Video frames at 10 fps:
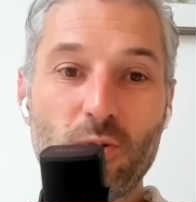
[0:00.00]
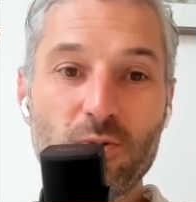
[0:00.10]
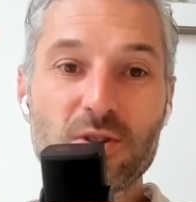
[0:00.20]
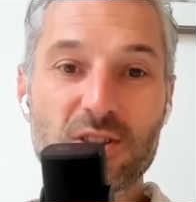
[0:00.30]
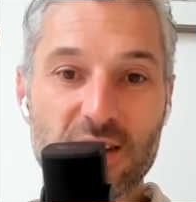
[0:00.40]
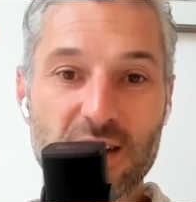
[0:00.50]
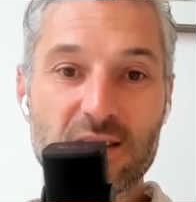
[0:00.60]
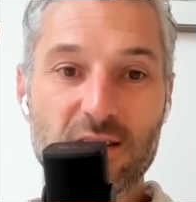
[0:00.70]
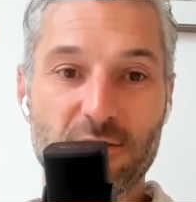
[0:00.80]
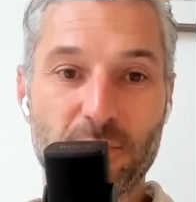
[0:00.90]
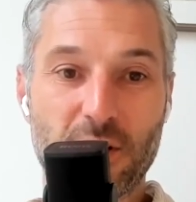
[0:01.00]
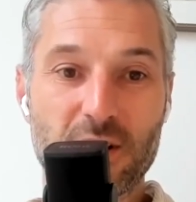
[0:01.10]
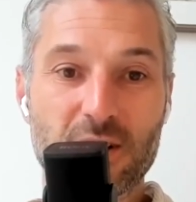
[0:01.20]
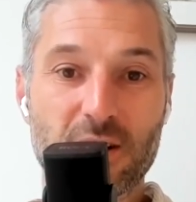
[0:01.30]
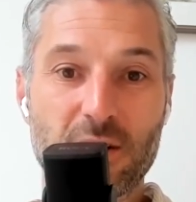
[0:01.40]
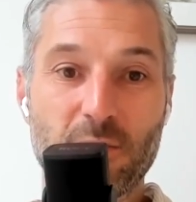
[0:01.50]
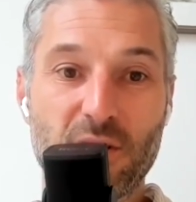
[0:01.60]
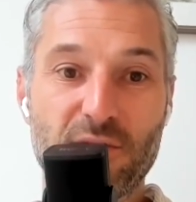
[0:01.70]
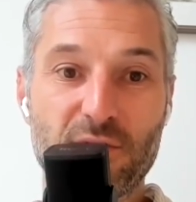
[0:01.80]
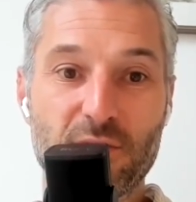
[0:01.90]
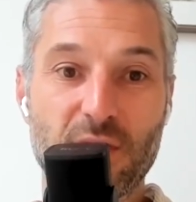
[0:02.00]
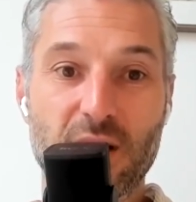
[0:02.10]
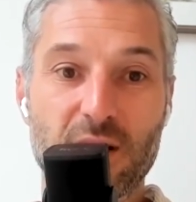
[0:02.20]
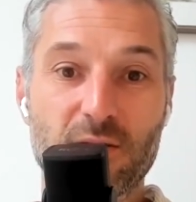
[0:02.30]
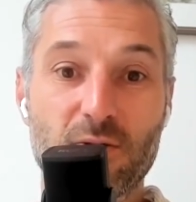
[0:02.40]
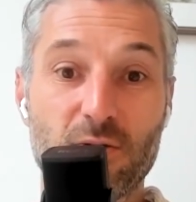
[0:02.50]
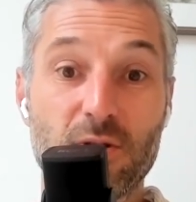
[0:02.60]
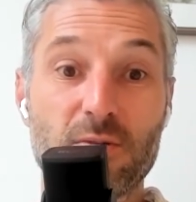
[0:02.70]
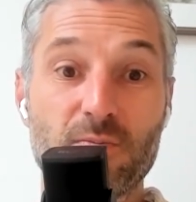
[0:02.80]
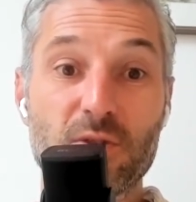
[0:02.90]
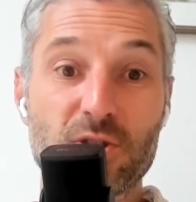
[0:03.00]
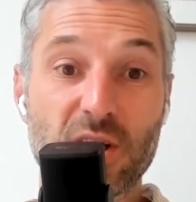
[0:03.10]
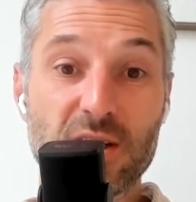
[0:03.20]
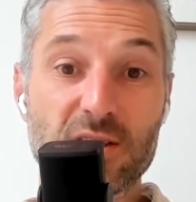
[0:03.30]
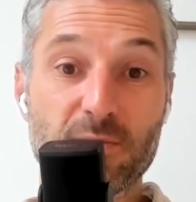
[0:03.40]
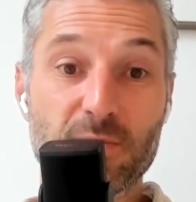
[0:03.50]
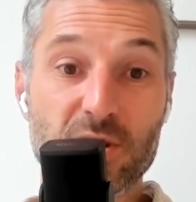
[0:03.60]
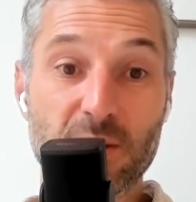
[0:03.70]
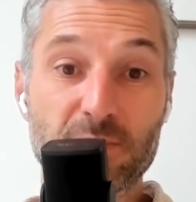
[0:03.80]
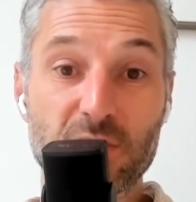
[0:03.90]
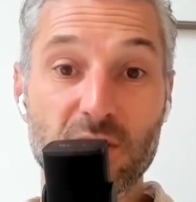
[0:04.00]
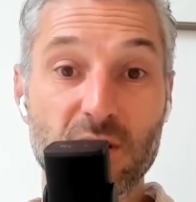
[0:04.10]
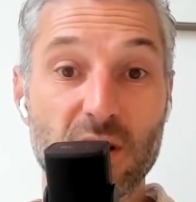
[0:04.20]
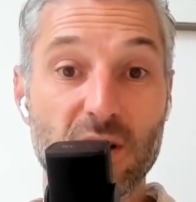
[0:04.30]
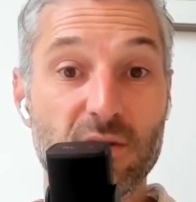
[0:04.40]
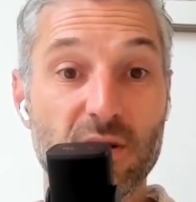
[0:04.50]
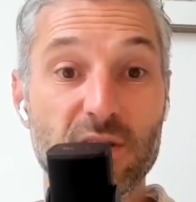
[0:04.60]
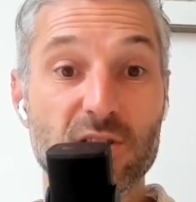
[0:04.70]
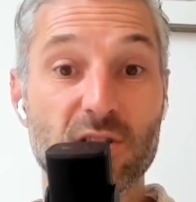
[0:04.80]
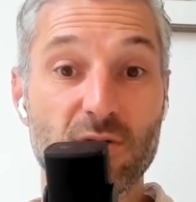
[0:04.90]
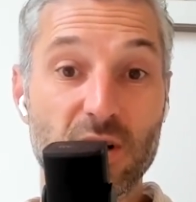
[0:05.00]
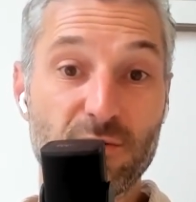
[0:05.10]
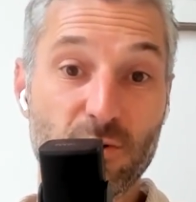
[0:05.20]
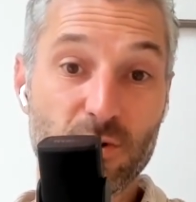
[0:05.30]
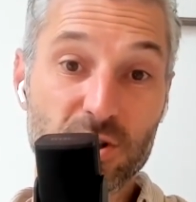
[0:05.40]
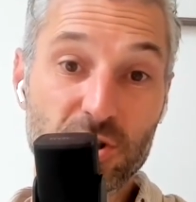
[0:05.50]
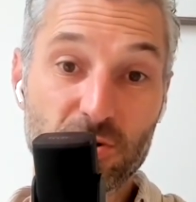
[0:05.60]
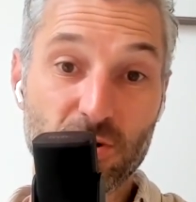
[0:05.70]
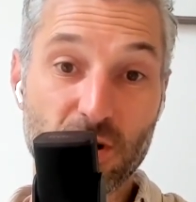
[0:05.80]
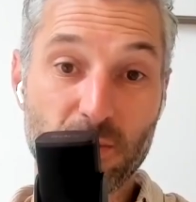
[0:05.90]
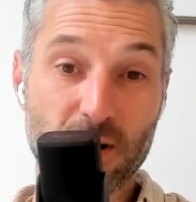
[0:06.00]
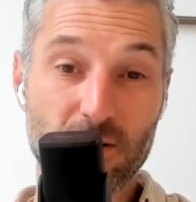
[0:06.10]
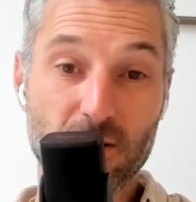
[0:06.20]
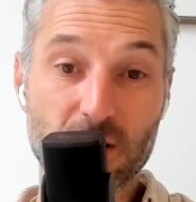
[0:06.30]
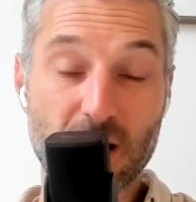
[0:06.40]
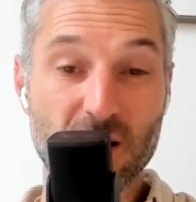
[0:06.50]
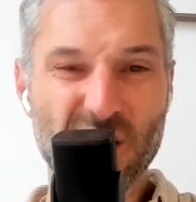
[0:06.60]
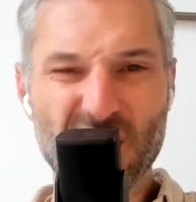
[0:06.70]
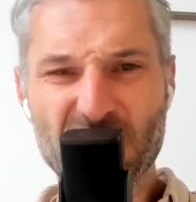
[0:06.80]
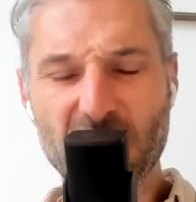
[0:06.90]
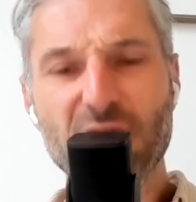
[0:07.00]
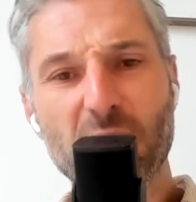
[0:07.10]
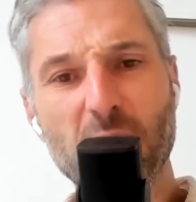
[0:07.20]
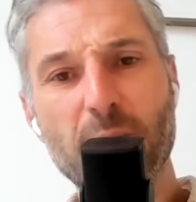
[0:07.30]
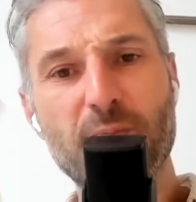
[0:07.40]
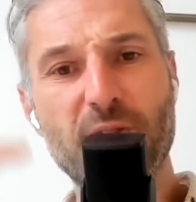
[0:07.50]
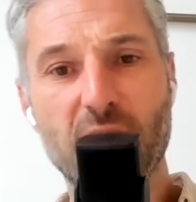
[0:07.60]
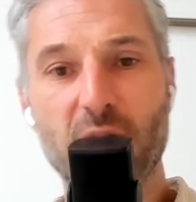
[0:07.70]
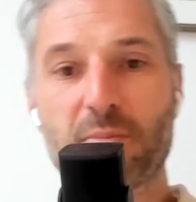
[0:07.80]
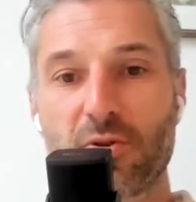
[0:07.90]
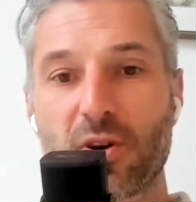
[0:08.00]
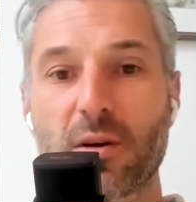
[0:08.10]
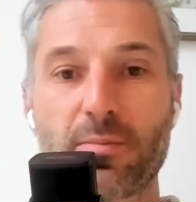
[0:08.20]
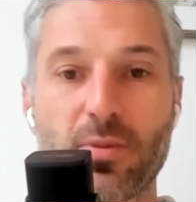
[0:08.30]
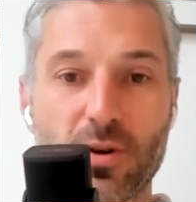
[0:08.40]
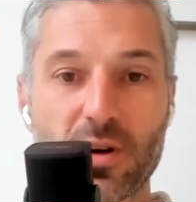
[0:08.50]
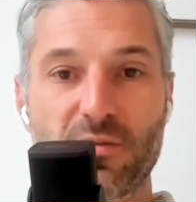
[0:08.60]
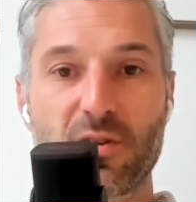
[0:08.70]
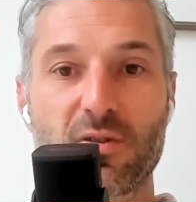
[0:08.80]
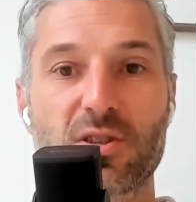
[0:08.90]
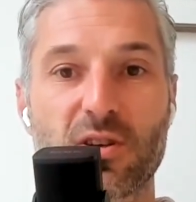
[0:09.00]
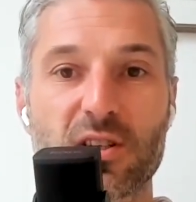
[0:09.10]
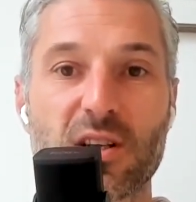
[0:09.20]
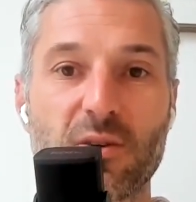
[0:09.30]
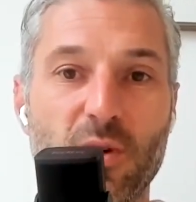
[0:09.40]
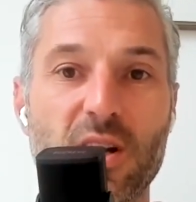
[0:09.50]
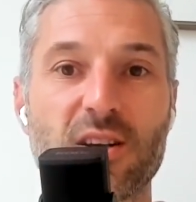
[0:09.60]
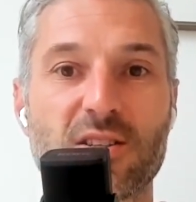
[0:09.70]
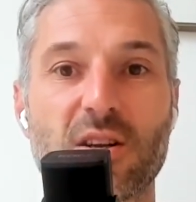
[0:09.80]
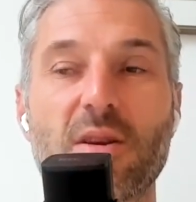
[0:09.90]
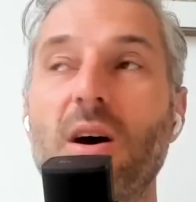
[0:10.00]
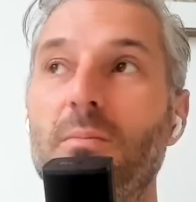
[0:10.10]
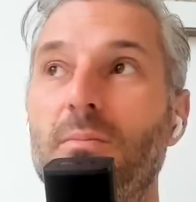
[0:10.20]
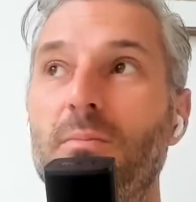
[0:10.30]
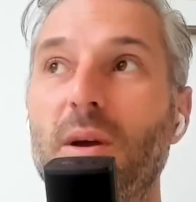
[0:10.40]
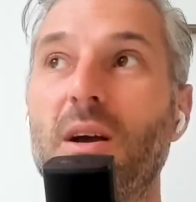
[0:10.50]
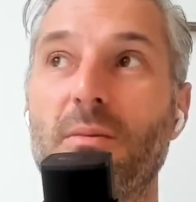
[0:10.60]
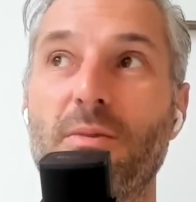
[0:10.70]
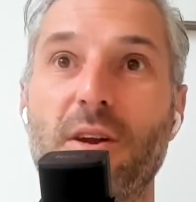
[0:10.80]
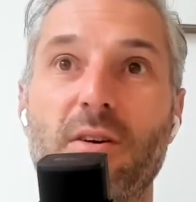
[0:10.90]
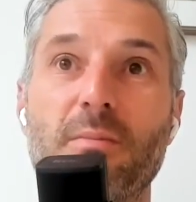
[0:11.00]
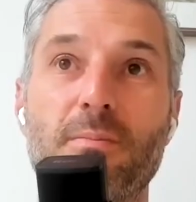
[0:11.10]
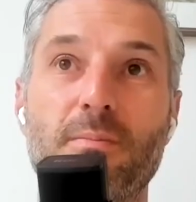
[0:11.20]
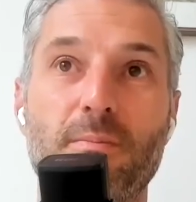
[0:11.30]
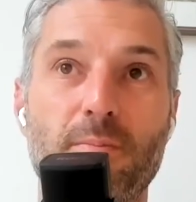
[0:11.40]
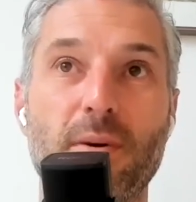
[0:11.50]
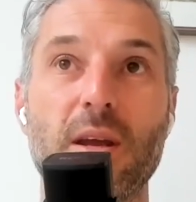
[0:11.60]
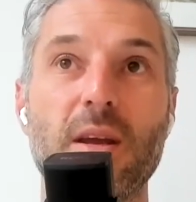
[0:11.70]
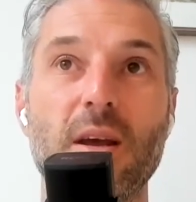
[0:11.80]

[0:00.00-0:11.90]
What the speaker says: states of mind are, in my view, that could change the perception, even if it's only for a short amount. And I think from a therapeutic point of view, so that when does it become therapy?